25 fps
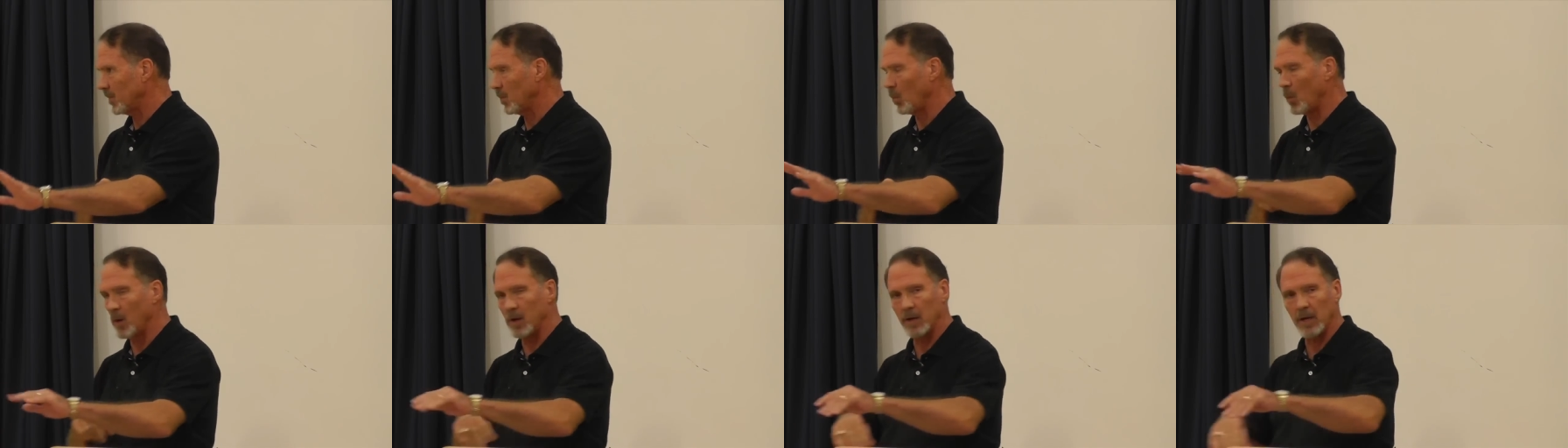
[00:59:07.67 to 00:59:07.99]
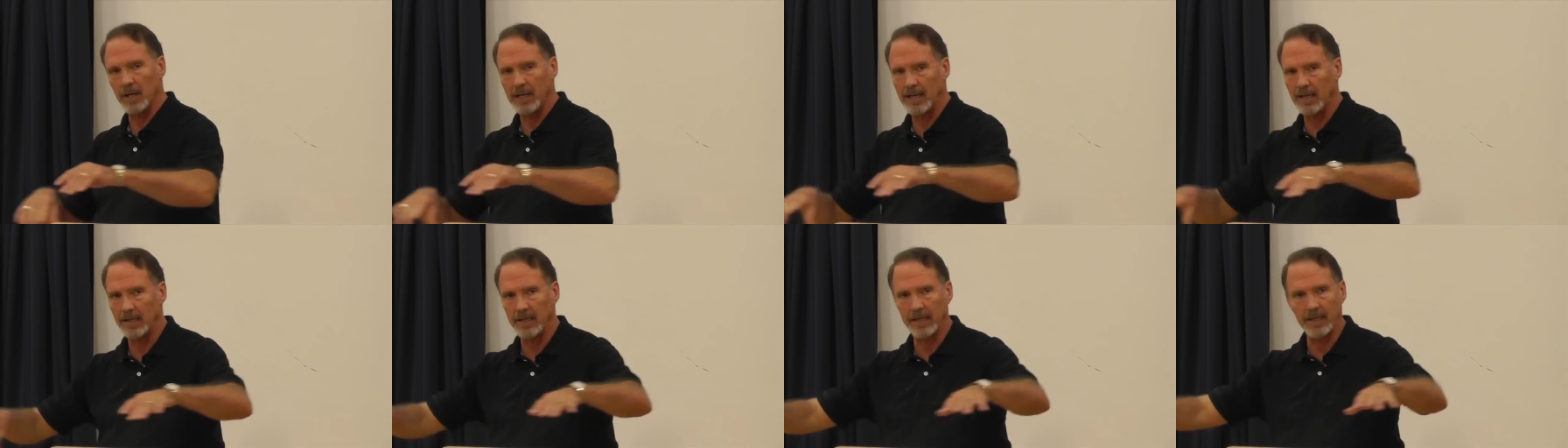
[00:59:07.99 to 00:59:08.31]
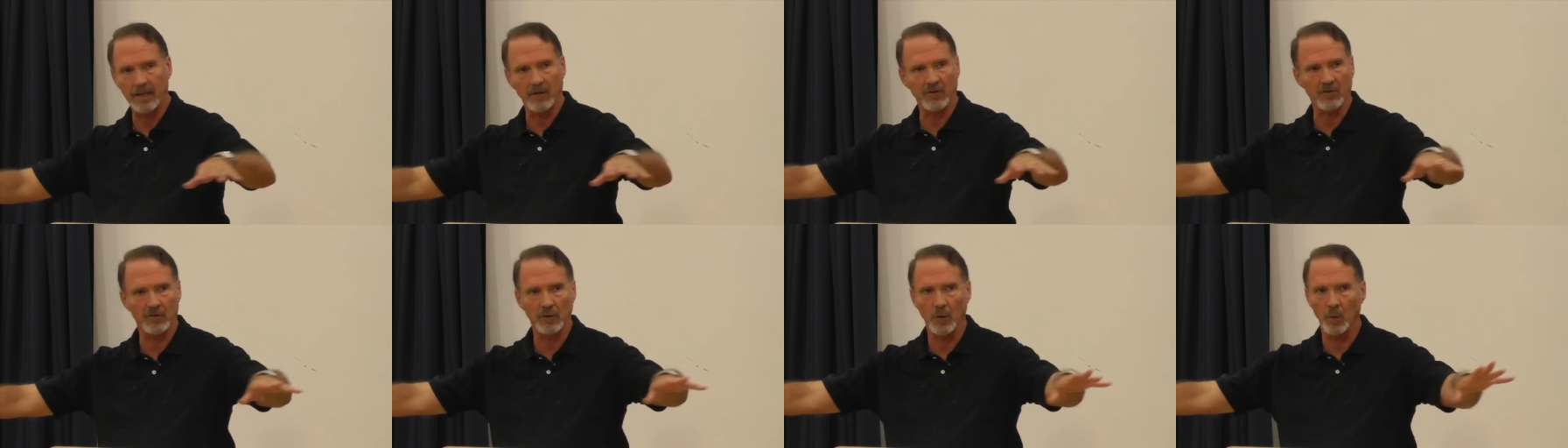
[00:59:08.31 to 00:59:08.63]
One
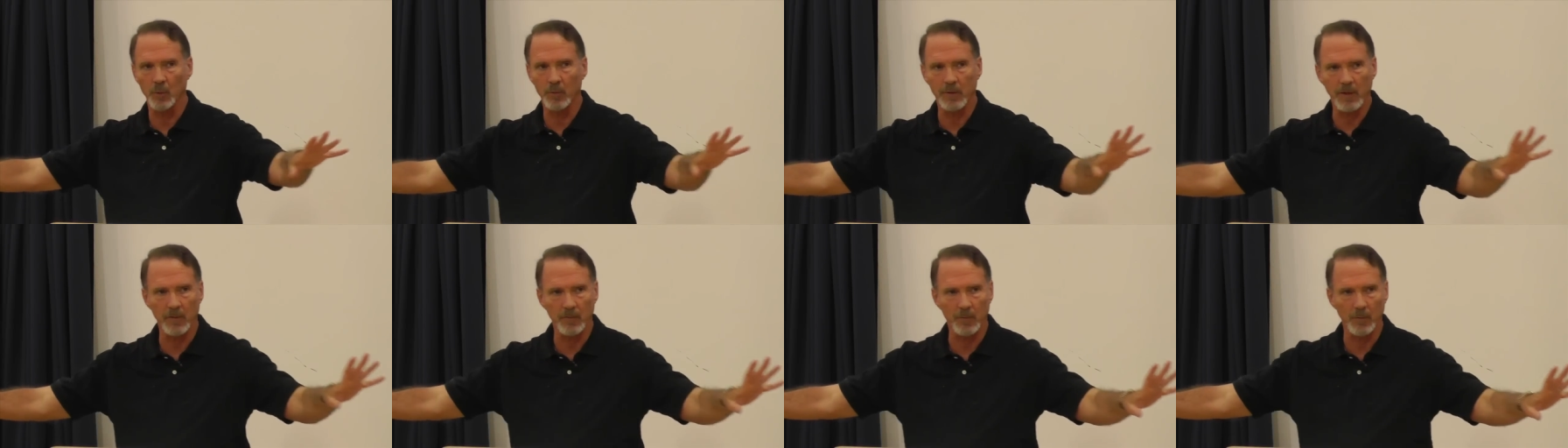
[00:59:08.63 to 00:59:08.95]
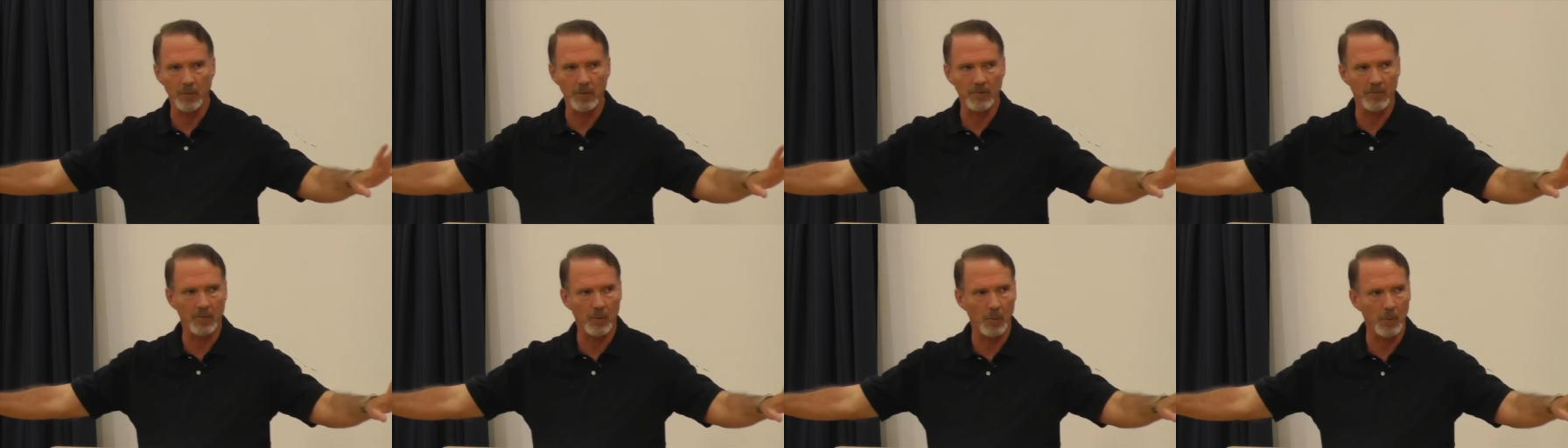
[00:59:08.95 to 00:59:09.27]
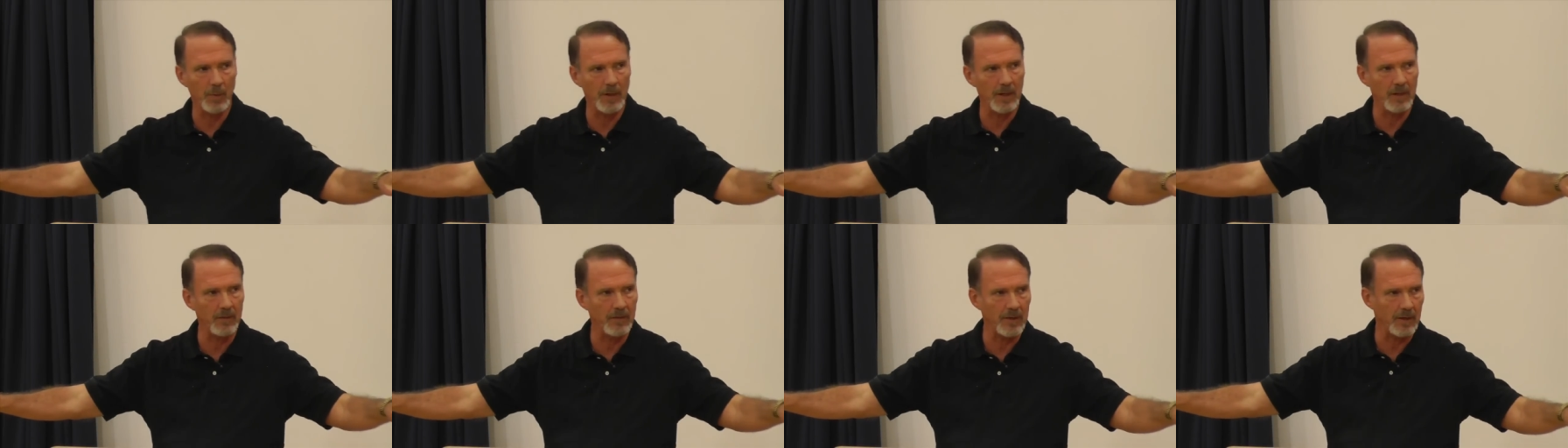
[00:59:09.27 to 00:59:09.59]
healing is no different
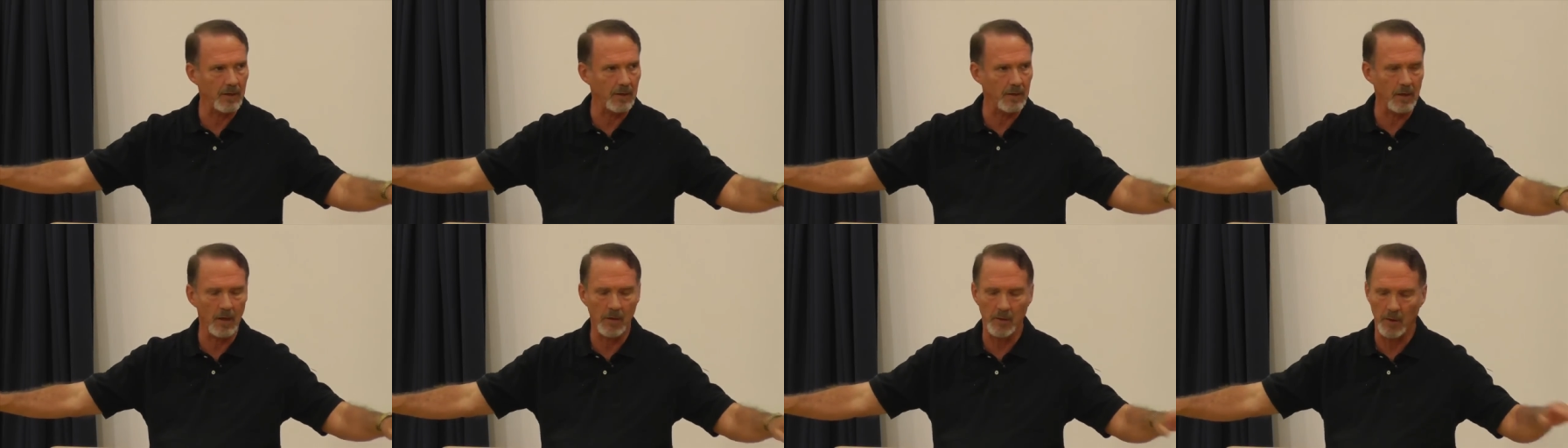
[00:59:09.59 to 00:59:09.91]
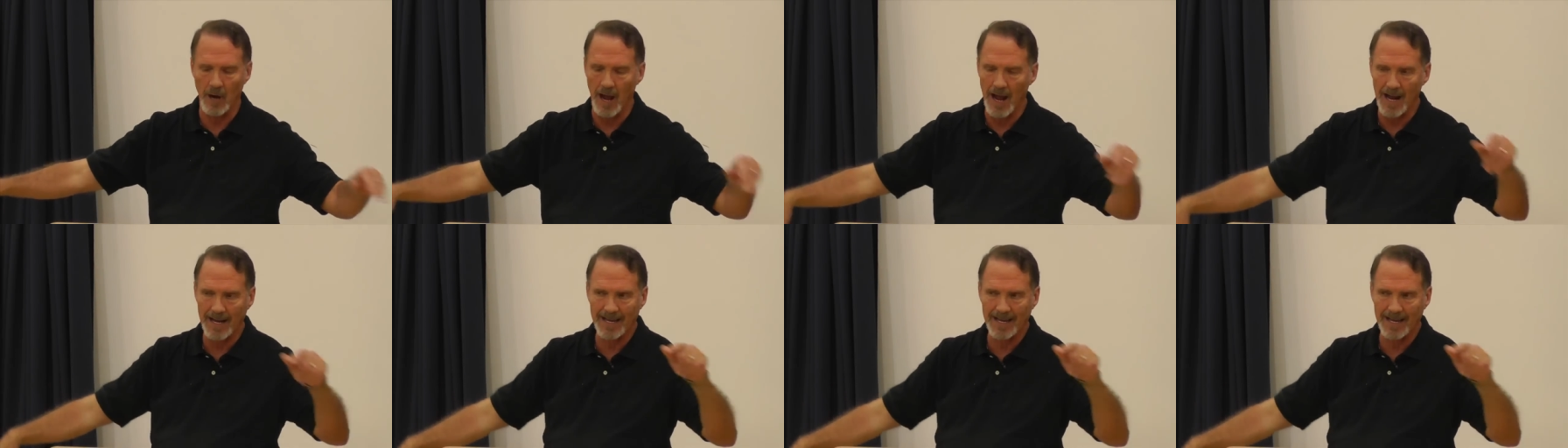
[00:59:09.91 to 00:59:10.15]
for me than another.